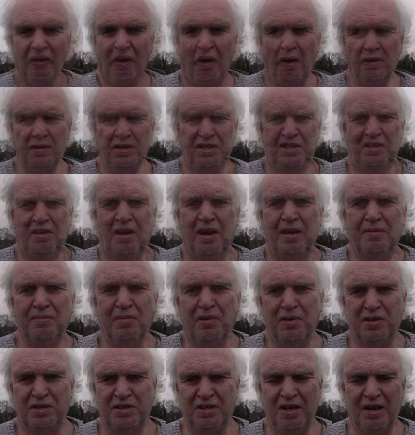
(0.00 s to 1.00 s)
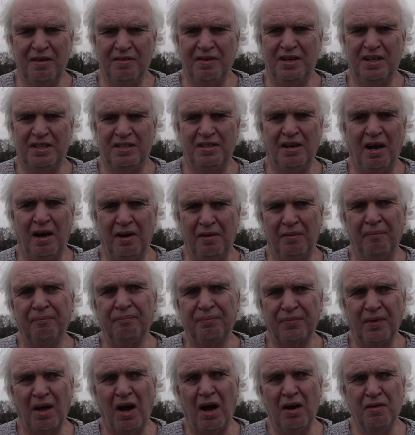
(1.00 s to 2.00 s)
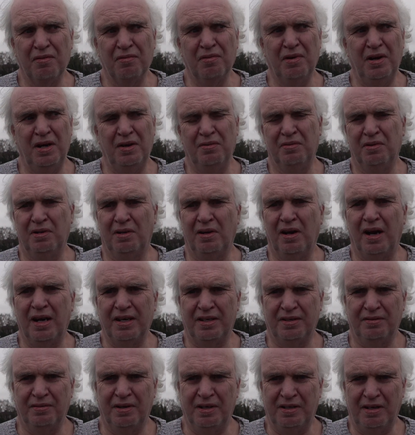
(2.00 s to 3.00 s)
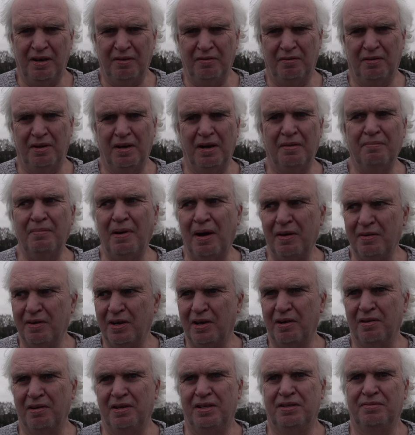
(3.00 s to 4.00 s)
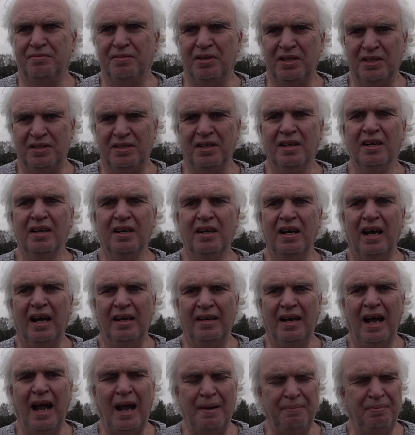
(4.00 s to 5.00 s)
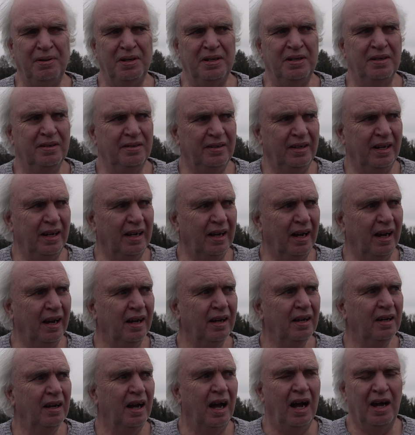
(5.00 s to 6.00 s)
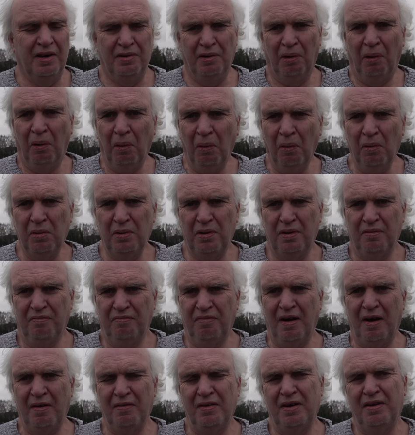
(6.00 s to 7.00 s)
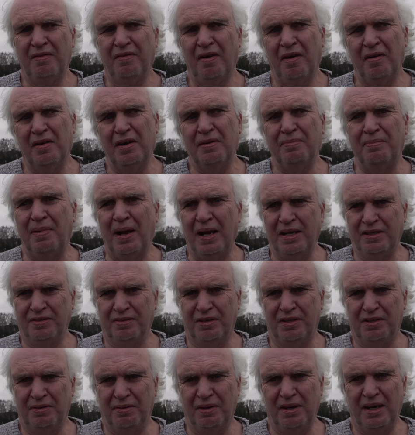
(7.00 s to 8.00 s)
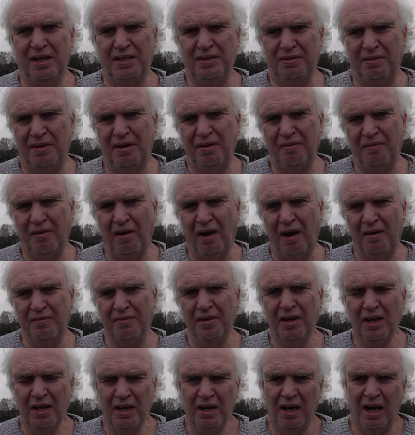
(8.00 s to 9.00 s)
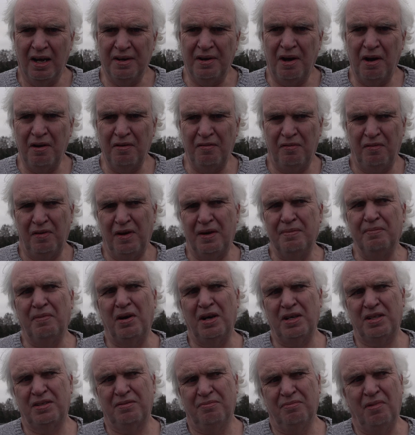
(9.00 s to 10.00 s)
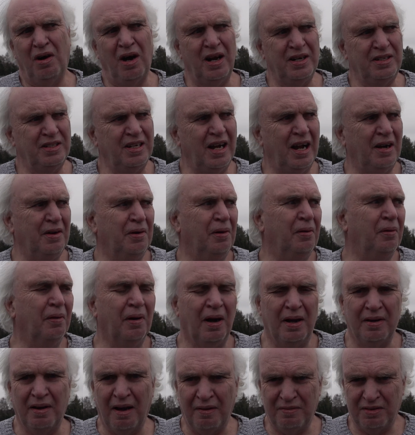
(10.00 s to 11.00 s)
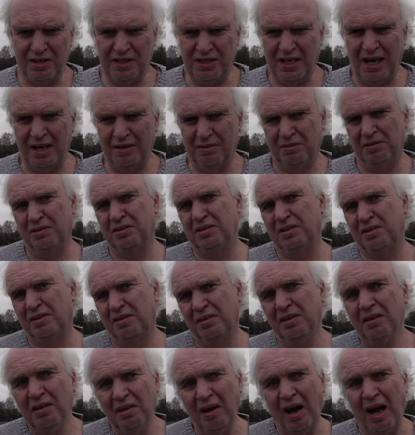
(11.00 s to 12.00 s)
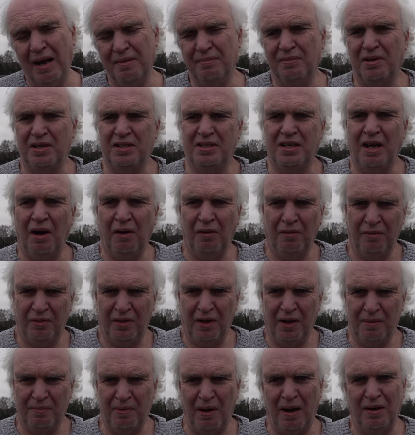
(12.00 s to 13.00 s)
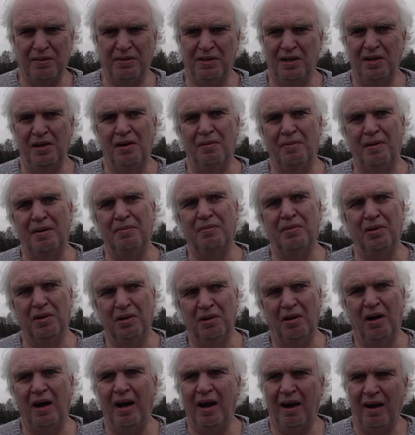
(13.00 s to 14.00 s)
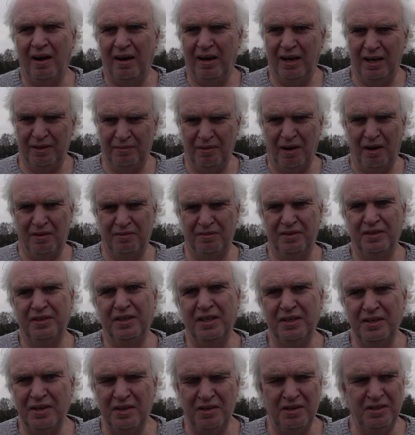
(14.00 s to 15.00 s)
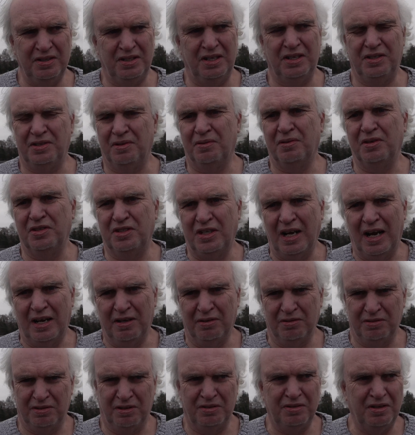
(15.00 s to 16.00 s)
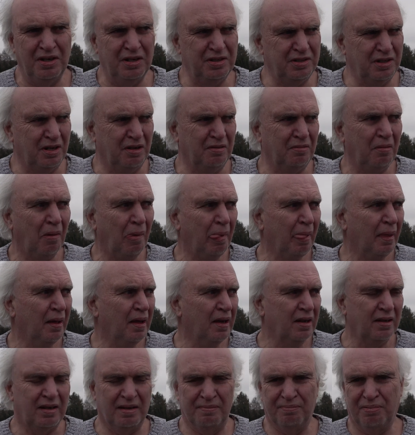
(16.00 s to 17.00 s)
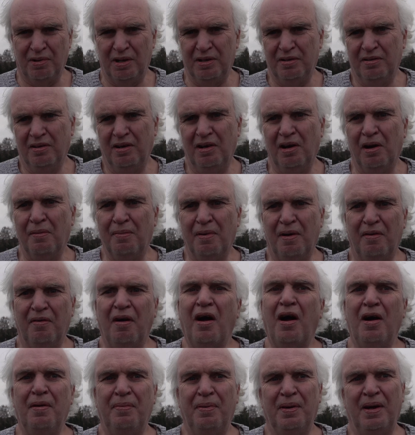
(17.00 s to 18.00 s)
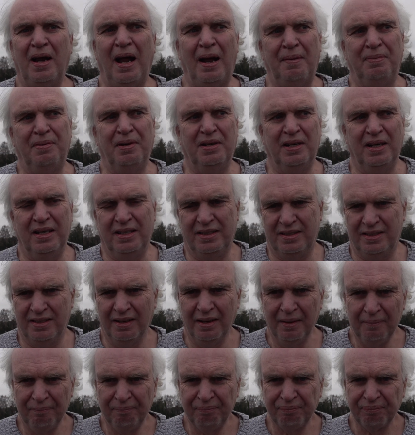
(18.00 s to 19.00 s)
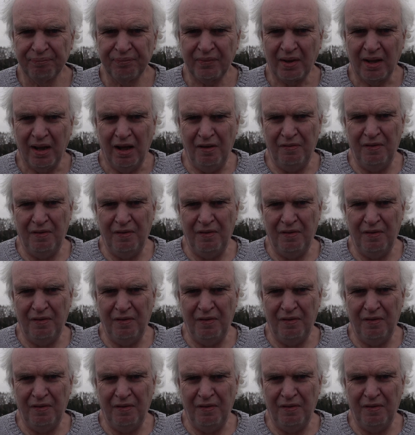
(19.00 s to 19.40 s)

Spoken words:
On a slightly more serious note, I really would like to wish everyone a Merry Christmas and Happy New Year and all the very, very best for 2025. And hopefully my channel and other channels like myself that are perhaps a little bit more light-hearted rather than the newsy sort of channels on YouTube can bring you a little bit of hope and happiness. I